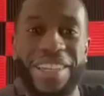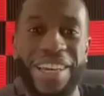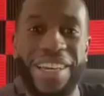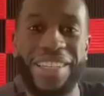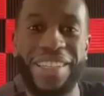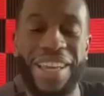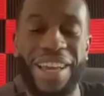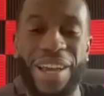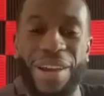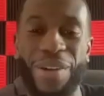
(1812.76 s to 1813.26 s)
like
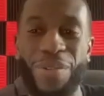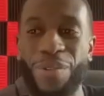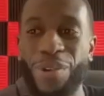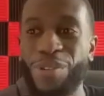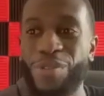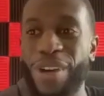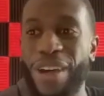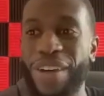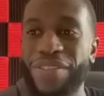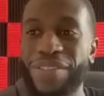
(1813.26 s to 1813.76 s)
that where you
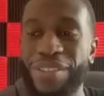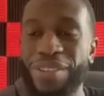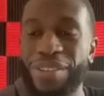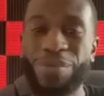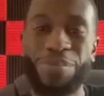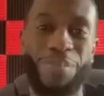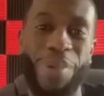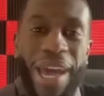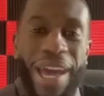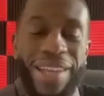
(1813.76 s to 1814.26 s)
have to
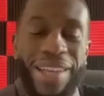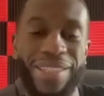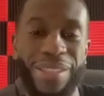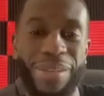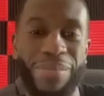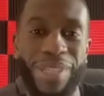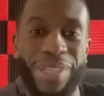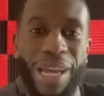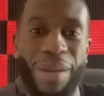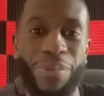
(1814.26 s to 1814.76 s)
pass some
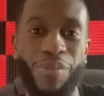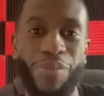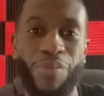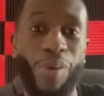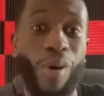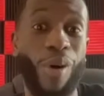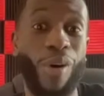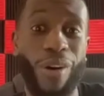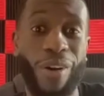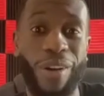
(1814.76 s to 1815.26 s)
type of
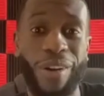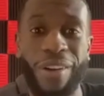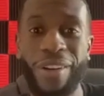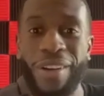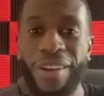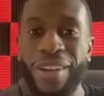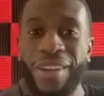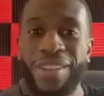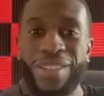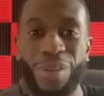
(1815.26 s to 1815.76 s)
bar
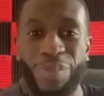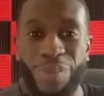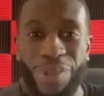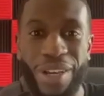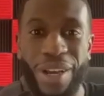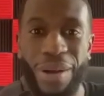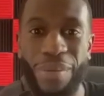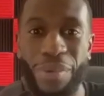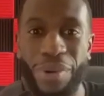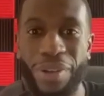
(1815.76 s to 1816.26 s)
to
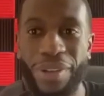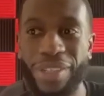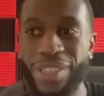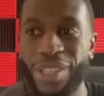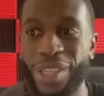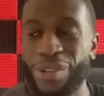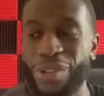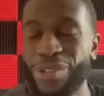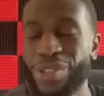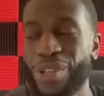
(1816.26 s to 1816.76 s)
become a
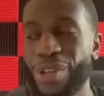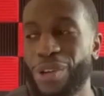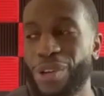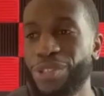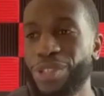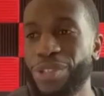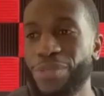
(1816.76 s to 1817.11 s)
skills coach.